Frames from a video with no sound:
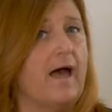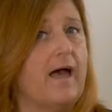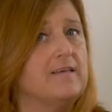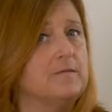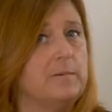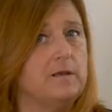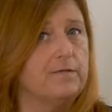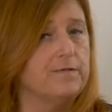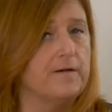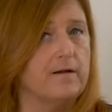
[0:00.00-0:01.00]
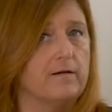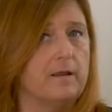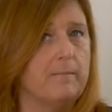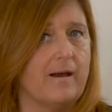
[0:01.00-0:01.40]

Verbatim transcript: has been fairly